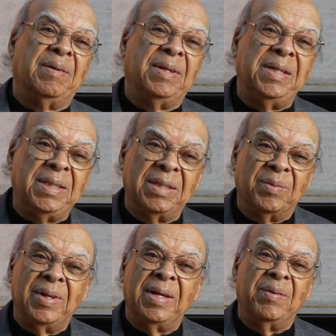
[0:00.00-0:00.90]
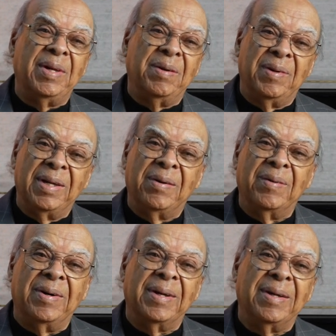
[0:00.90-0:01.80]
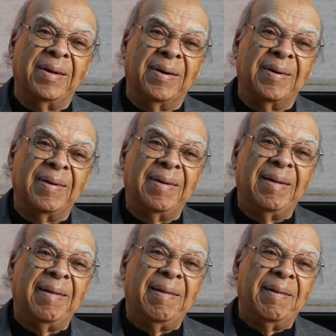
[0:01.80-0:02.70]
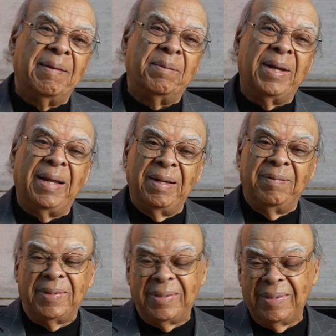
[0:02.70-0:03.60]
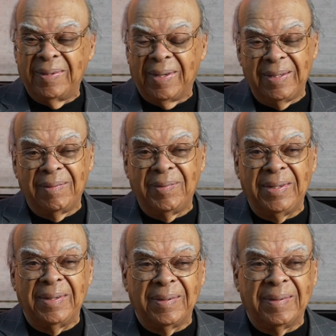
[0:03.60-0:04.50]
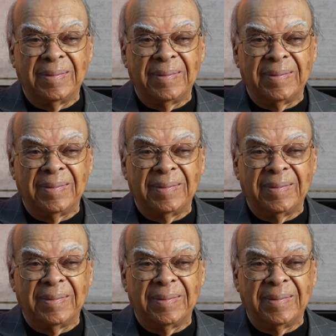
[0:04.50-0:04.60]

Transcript: DC is really, really, really growing. You know. Sure. But I love it. You know, I love it here. You know?